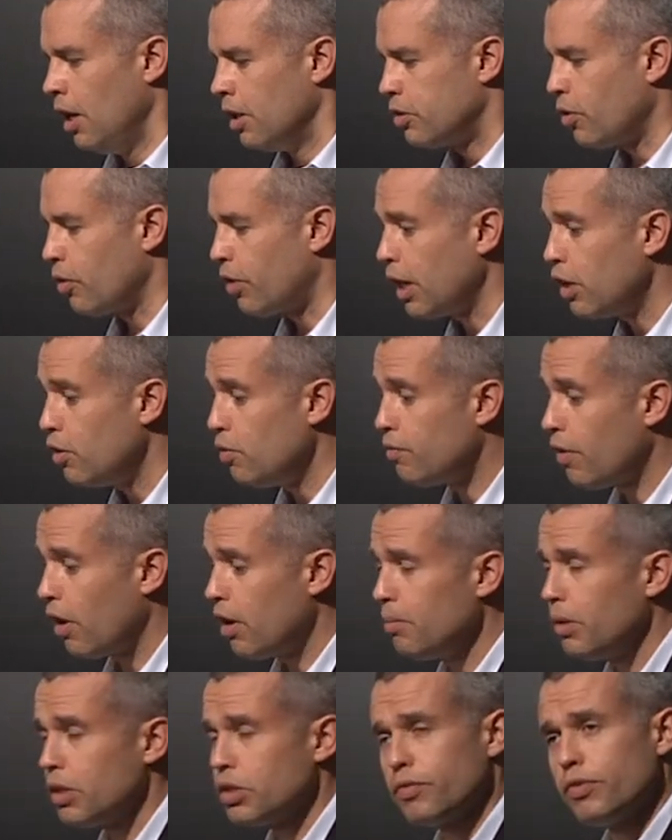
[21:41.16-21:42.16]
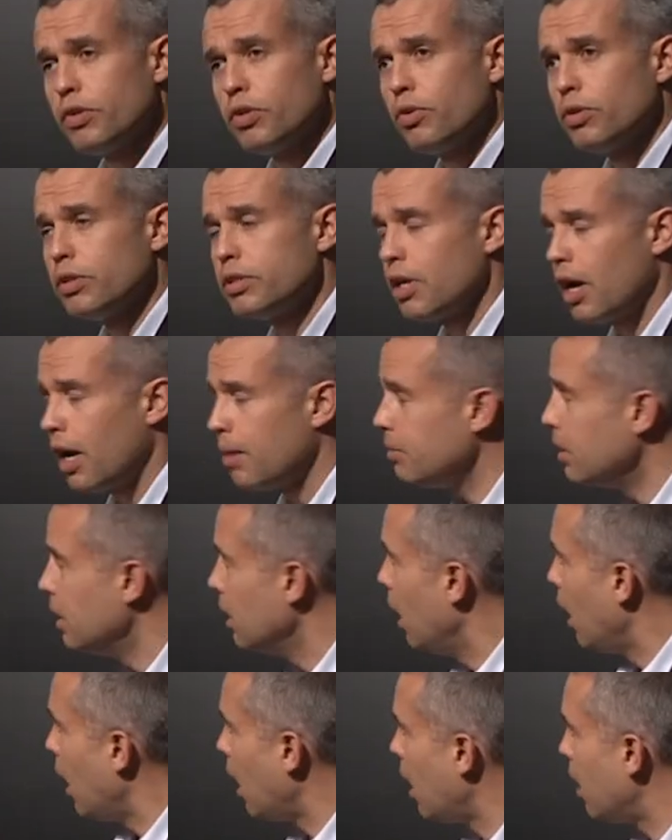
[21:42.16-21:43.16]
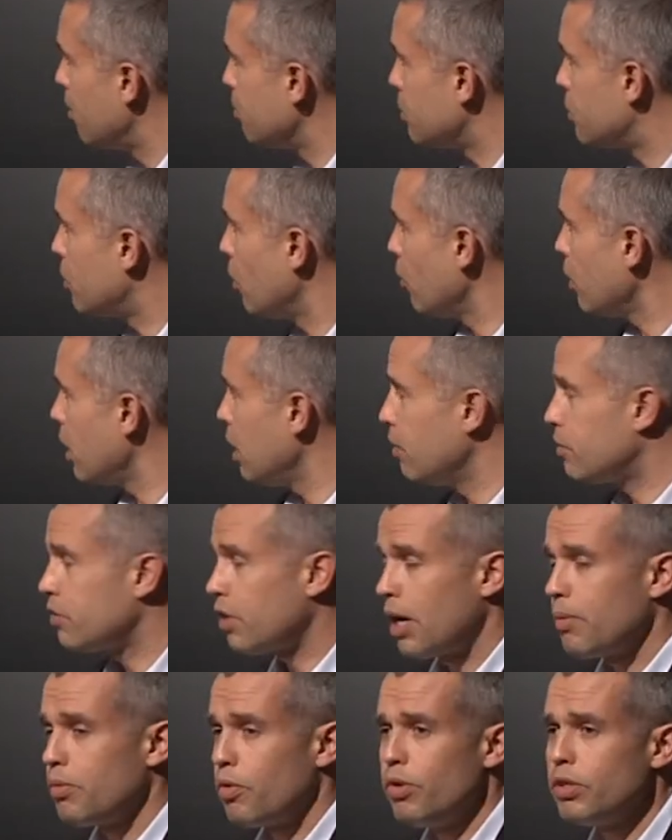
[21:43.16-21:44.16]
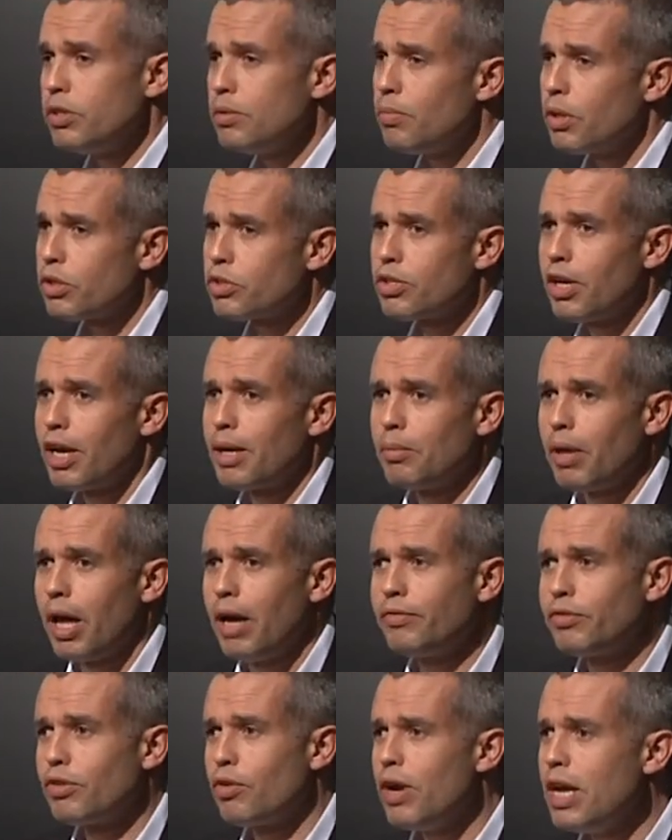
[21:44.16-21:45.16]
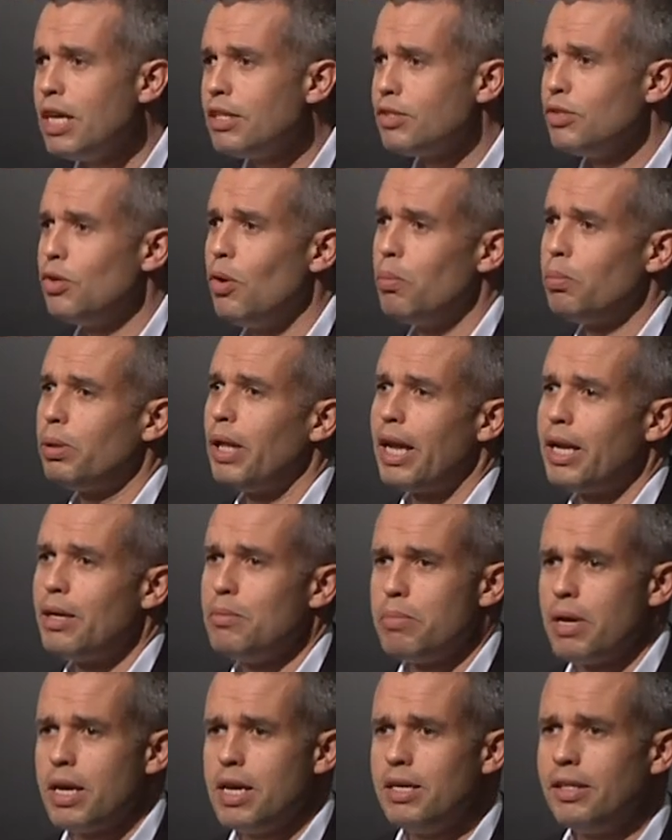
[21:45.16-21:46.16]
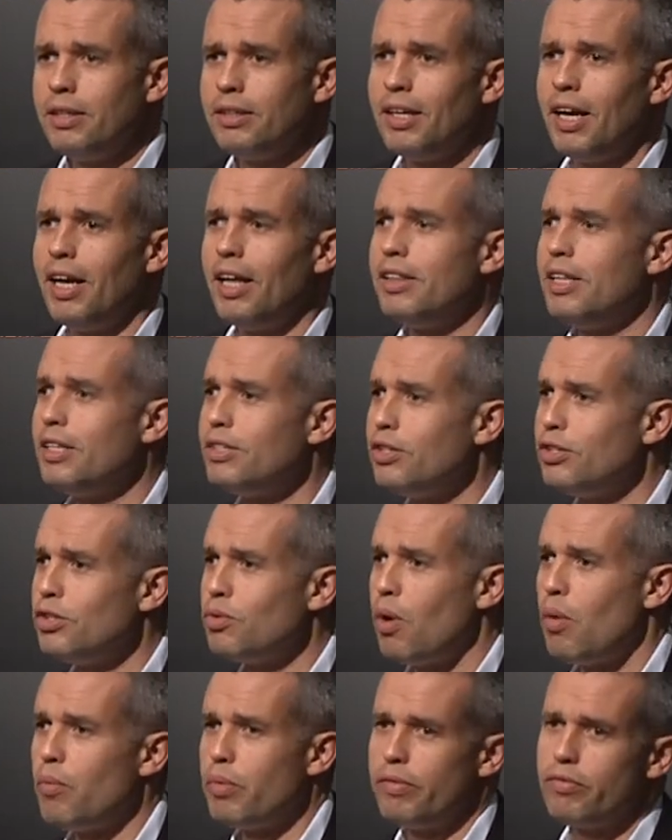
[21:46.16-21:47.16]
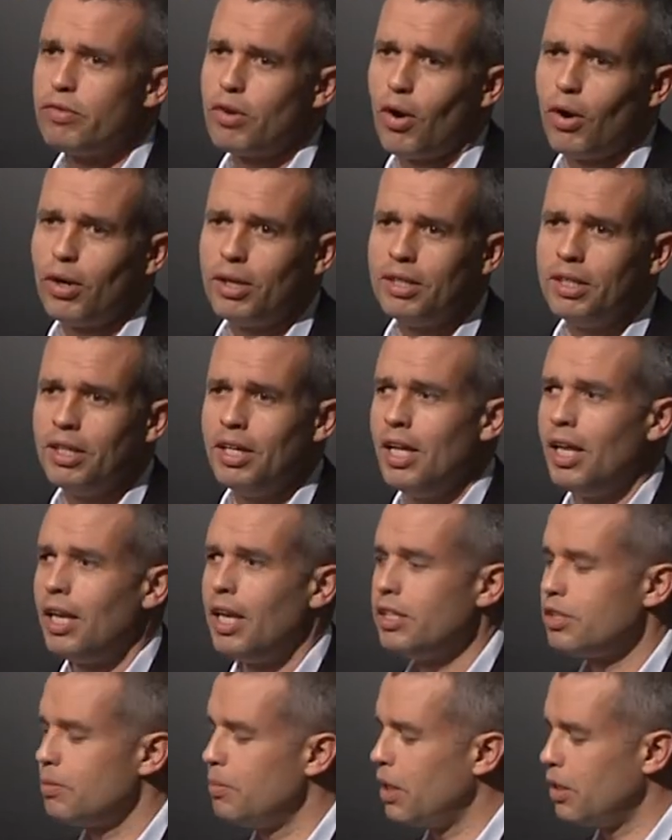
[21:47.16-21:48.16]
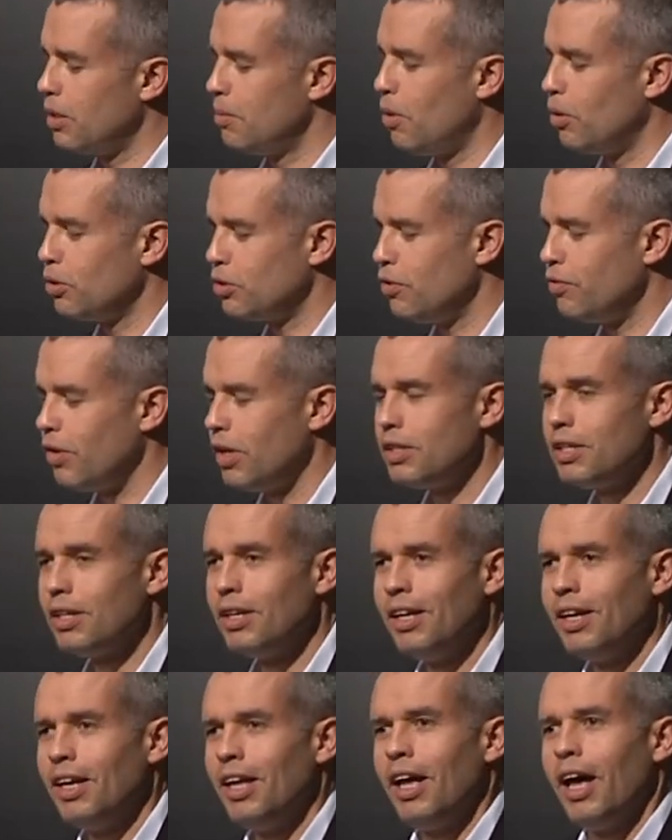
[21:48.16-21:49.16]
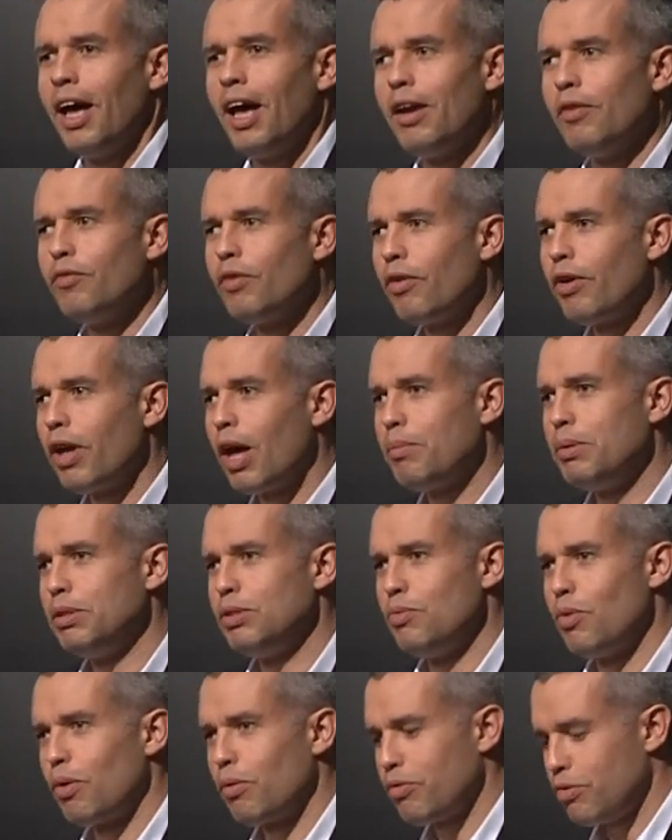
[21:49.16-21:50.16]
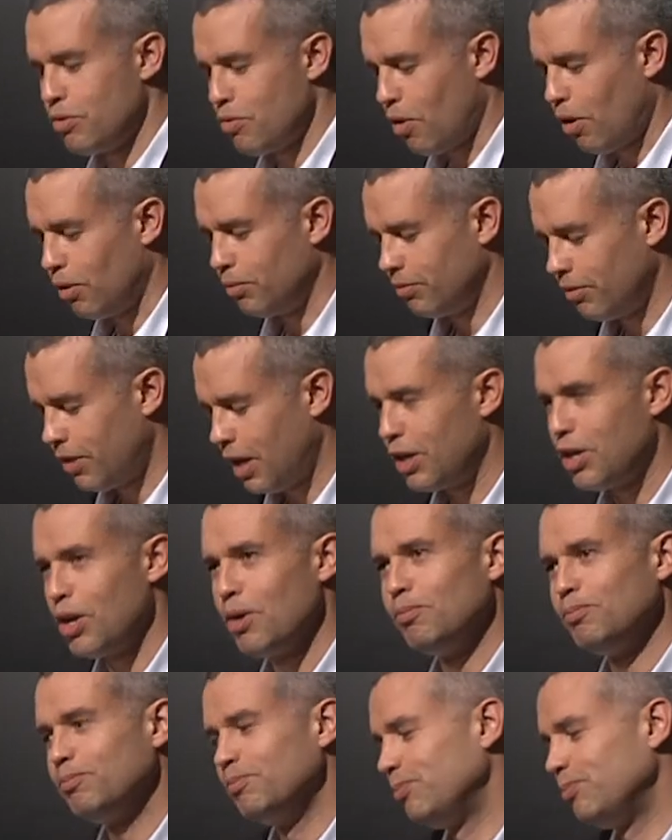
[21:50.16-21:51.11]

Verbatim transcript: So thank you very much for your time. Um, talking of time, there isn't much time left. There is no Planet B. Uh, this is the one we've got. Let's make the most of it. And very happy to work with you all. Thank you.